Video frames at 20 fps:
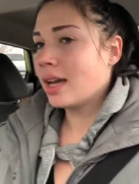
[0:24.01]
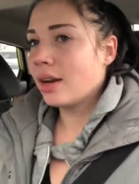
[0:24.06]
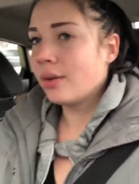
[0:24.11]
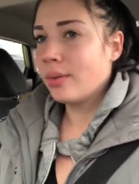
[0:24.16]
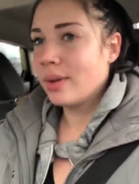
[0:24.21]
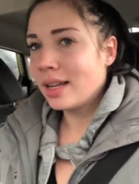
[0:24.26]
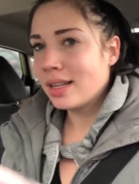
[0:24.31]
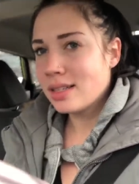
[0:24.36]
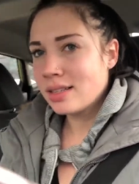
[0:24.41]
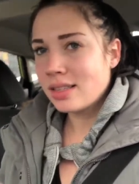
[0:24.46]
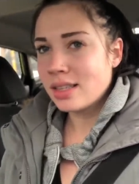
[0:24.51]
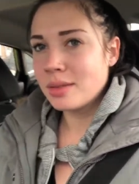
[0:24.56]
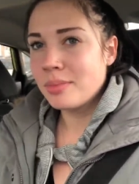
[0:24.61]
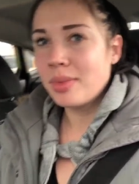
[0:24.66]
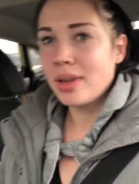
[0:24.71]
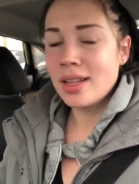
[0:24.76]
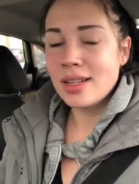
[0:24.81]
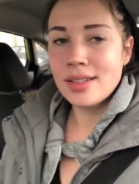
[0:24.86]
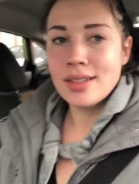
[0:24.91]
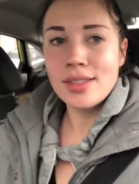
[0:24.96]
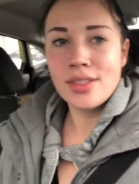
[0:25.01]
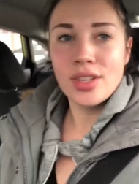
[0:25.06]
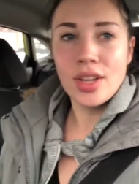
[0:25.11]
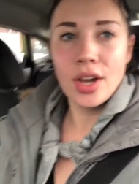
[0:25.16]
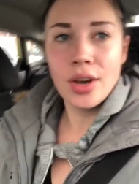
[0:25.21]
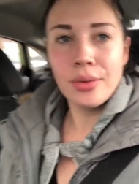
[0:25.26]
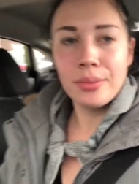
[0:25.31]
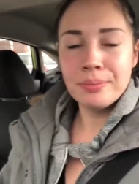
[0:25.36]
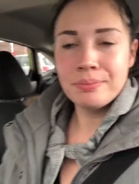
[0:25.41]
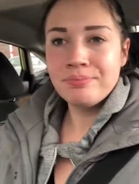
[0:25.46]
I don't get to sleep in,
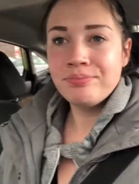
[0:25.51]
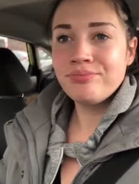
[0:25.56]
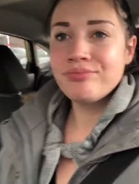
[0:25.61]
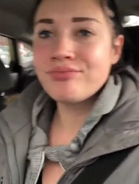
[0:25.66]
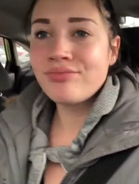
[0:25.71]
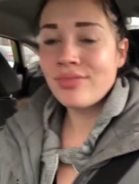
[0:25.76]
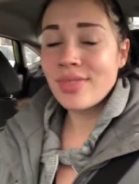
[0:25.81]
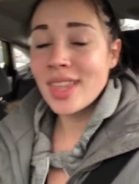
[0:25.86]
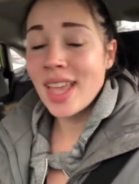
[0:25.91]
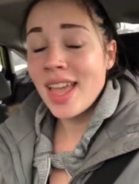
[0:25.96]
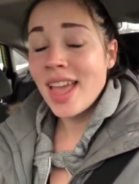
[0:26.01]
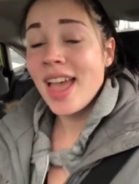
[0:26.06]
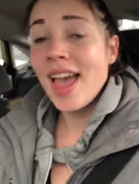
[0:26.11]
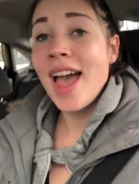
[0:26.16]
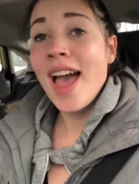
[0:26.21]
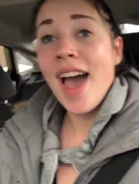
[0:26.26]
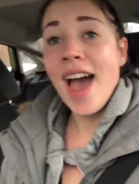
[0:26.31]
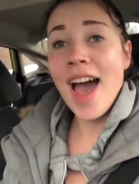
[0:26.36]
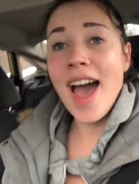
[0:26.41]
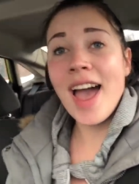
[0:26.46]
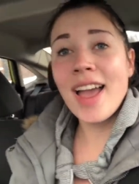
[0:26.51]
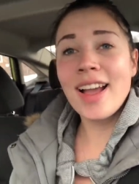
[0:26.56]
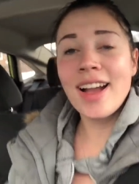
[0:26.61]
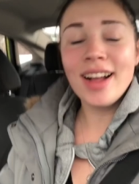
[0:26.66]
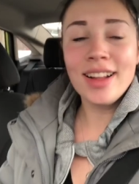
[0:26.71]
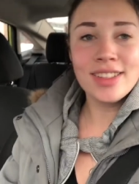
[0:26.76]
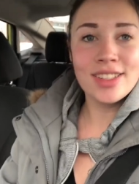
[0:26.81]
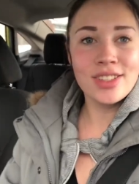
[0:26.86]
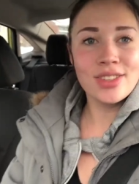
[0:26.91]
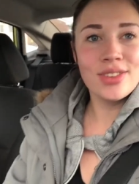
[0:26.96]
so I
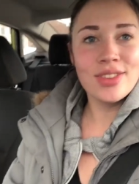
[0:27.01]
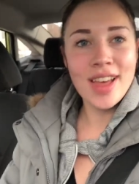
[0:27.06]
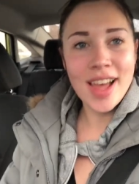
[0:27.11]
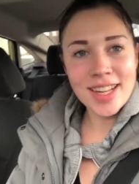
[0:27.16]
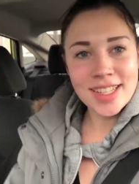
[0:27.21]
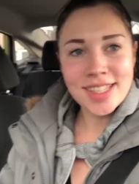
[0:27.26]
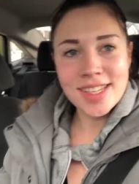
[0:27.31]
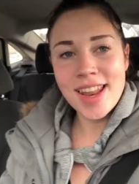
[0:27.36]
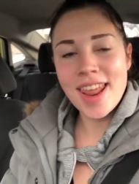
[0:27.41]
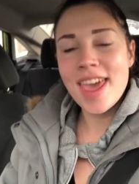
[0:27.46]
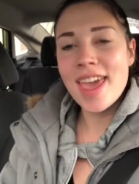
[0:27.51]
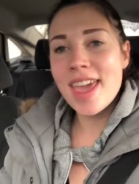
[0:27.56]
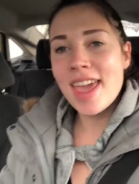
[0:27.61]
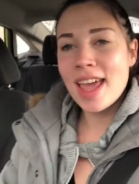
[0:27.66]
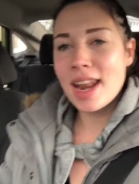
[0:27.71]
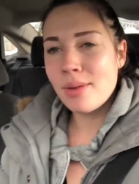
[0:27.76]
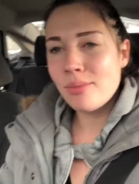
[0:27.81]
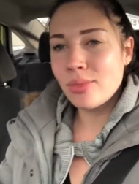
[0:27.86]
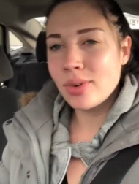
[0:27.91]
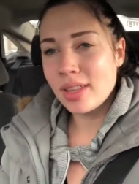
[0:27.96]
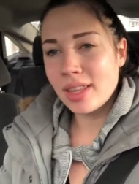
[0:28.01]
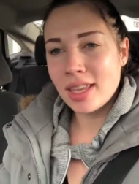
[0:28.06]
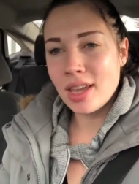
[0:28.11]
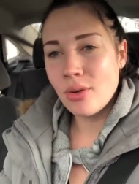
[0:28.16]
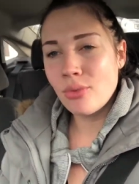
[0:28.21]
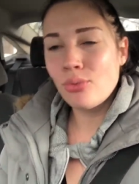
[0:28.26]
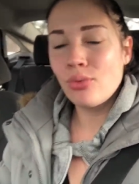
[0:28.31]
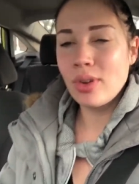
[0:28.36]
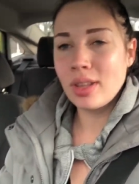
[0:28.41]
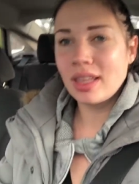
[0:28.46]
got to do that today and I'm
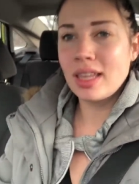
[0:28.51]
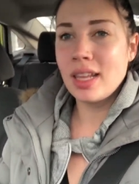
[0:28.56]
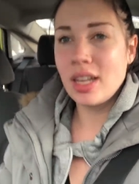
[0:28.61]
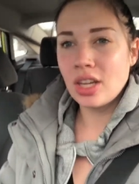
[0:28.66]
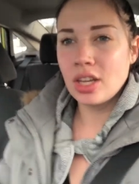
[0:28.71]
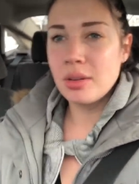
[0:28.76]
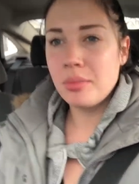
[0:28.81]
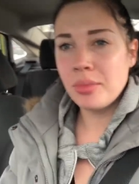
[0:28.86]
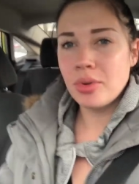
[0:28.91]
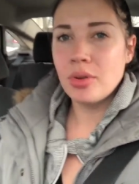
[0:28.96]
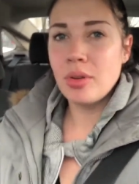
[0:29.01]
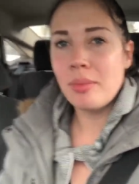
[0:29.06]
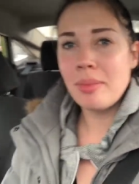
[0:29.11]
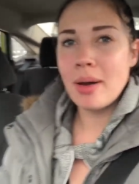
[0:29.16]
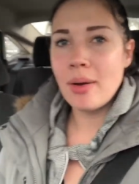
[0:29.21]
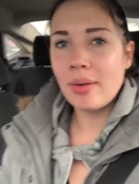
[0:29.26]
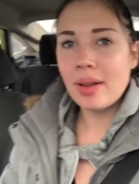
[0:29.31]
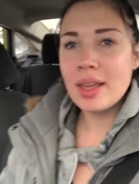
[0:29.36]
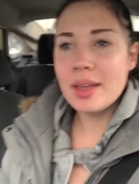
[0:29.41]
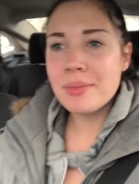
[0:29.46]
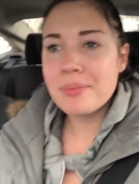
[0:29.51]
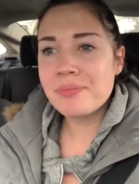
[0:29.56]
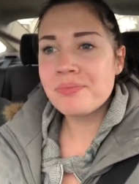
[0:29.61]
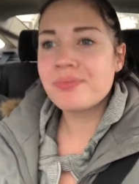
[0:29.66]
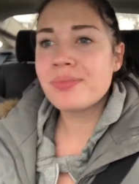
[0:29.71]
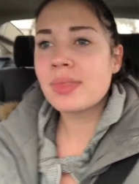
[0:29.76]
really, really in a good mood about it.